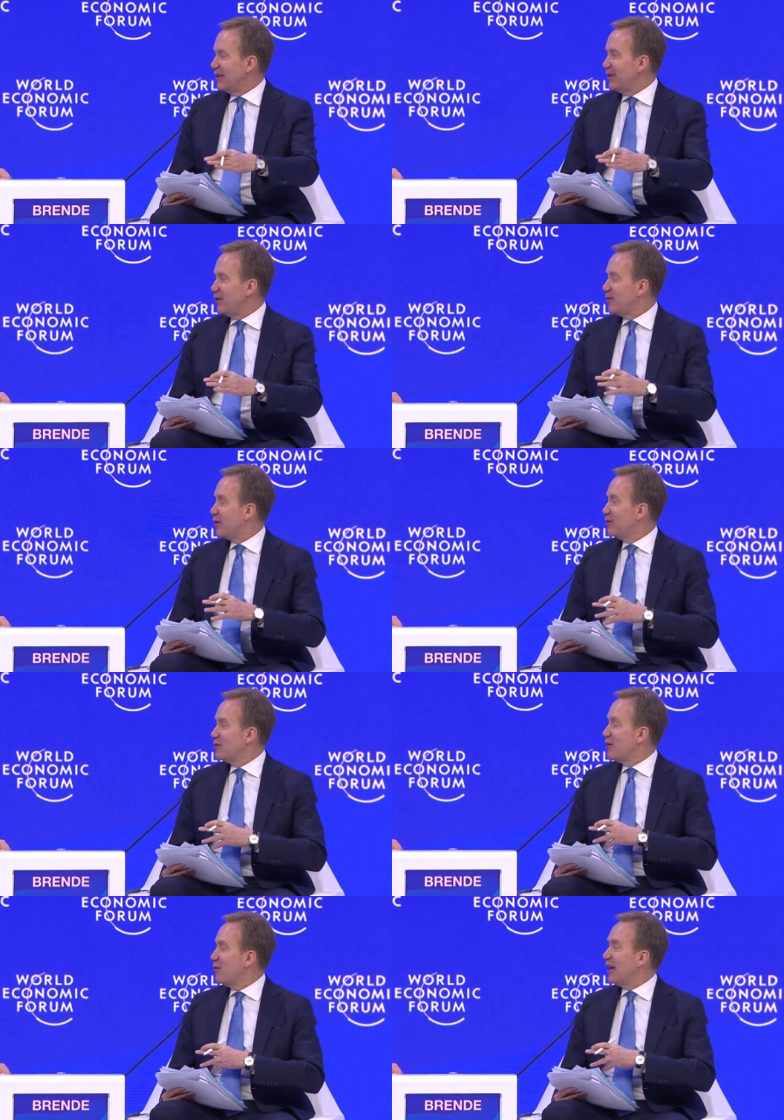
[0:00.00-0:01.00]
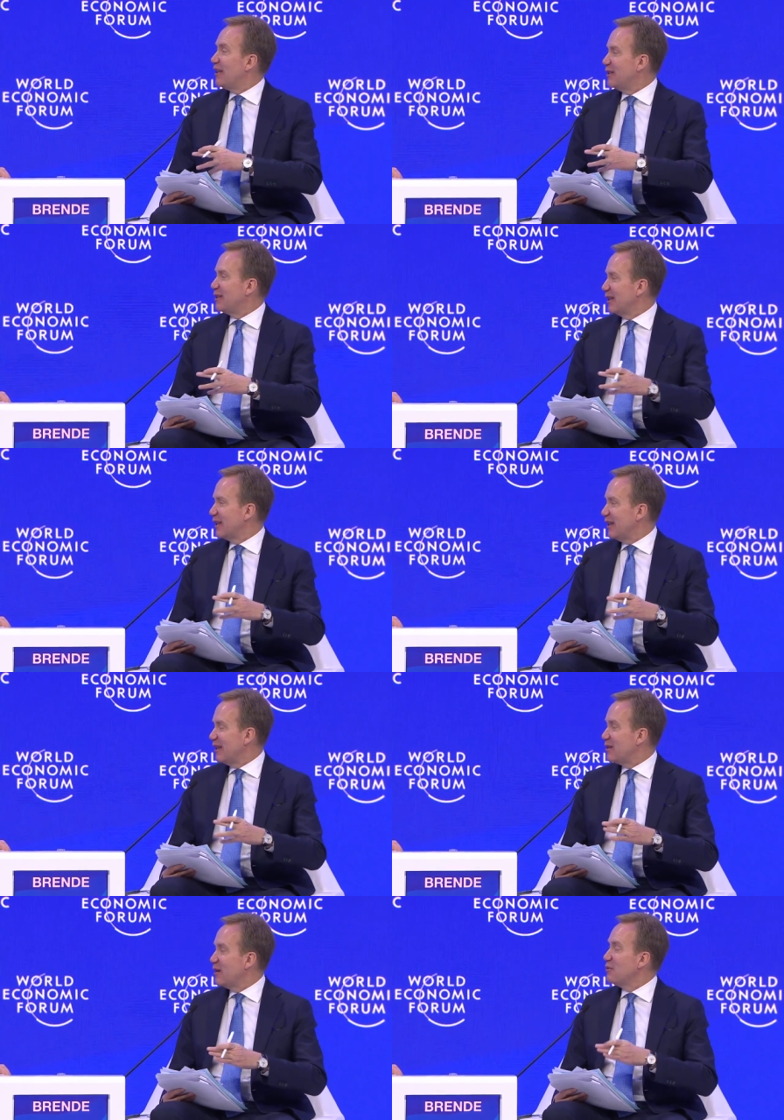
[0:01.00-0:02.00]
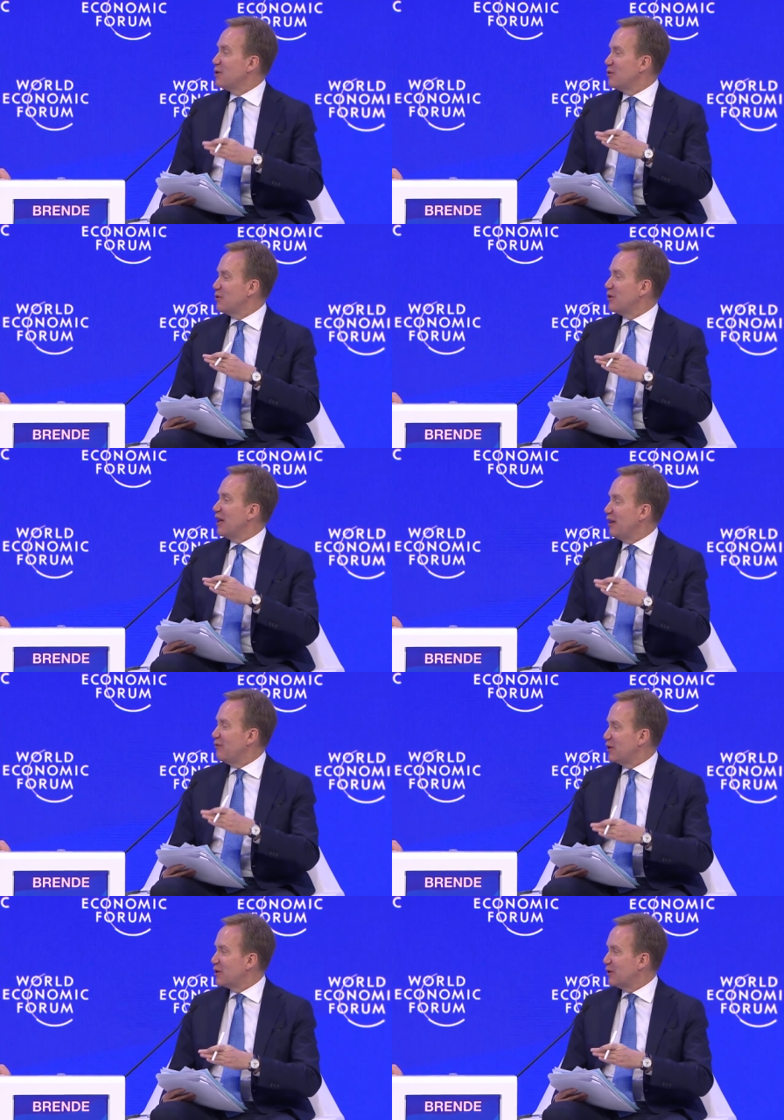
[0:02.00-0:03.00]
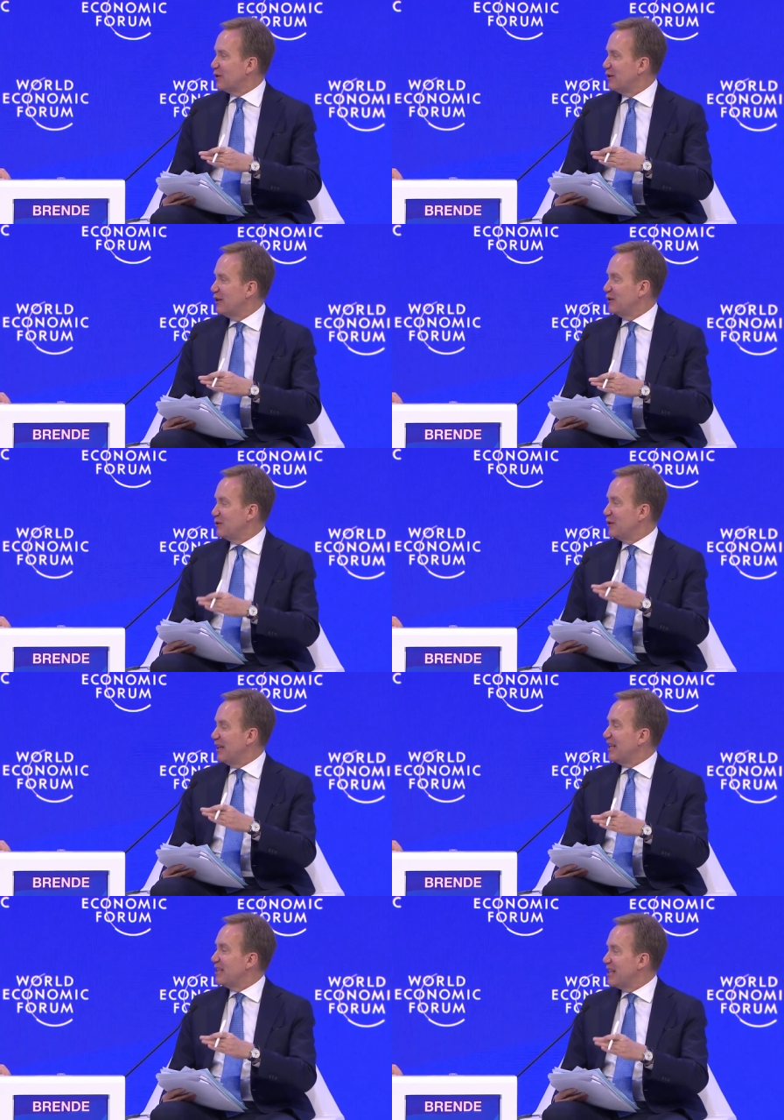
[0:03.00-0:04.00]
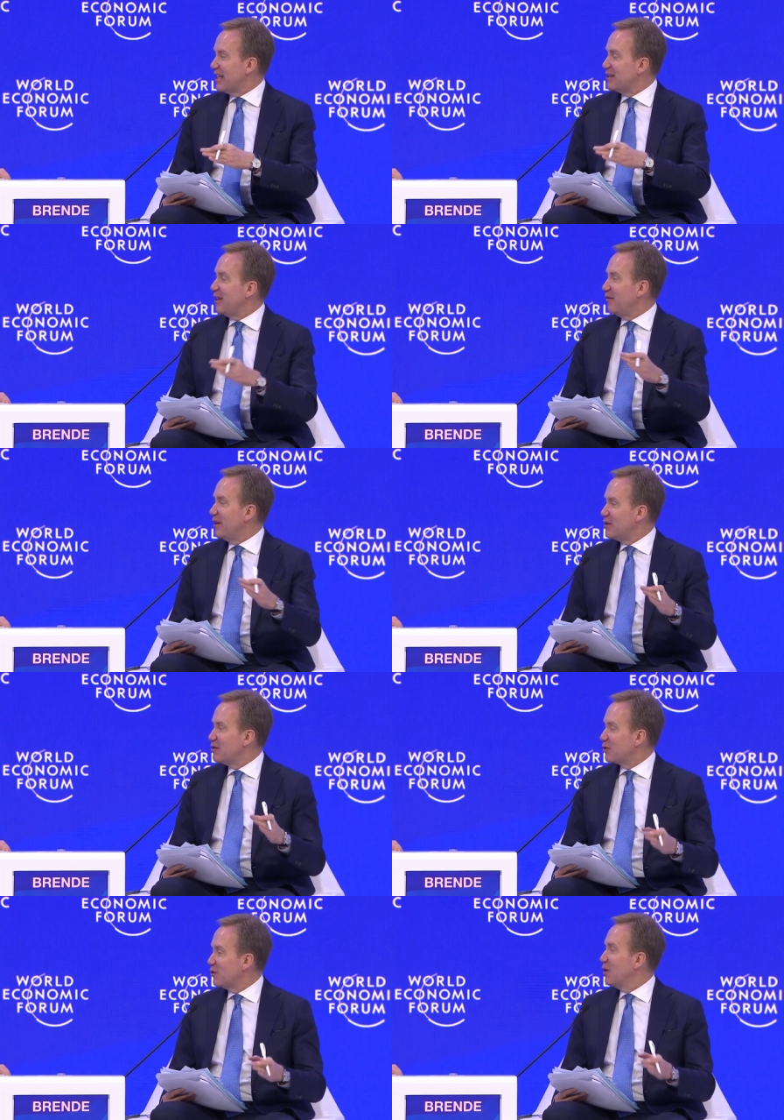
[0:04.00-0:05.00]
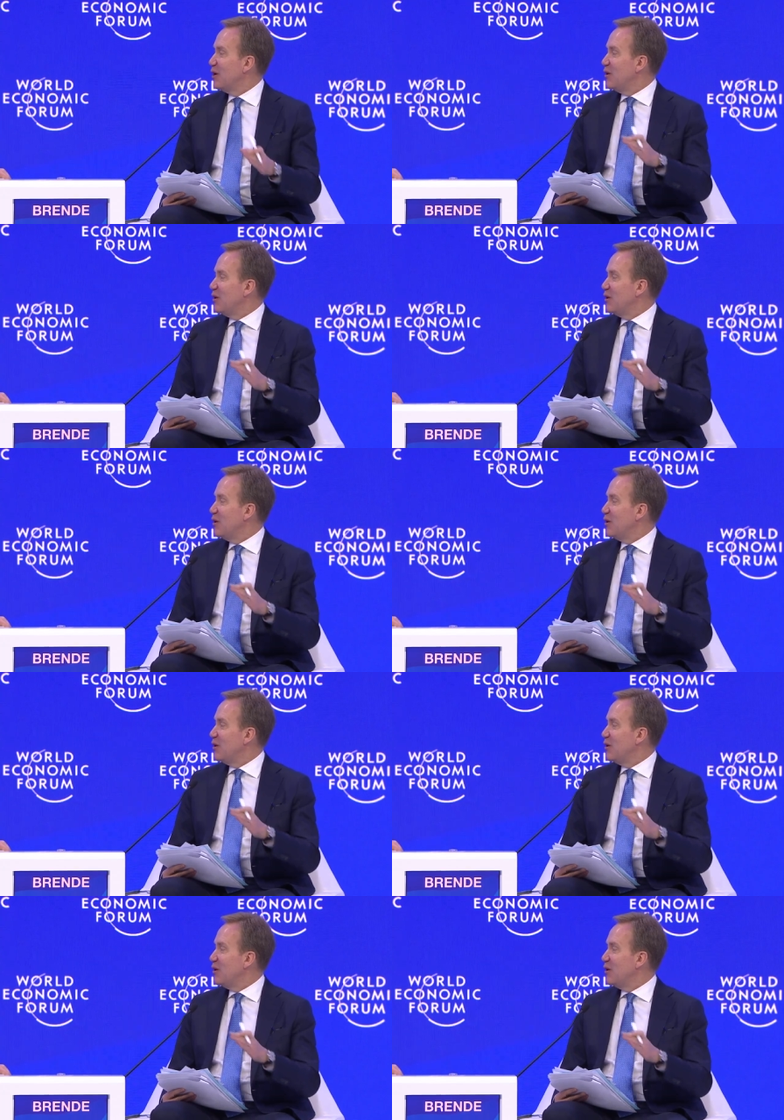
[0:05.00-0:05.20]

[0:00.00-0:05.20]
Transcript: And now there's no editing. It's up to the individual to then assess if this is true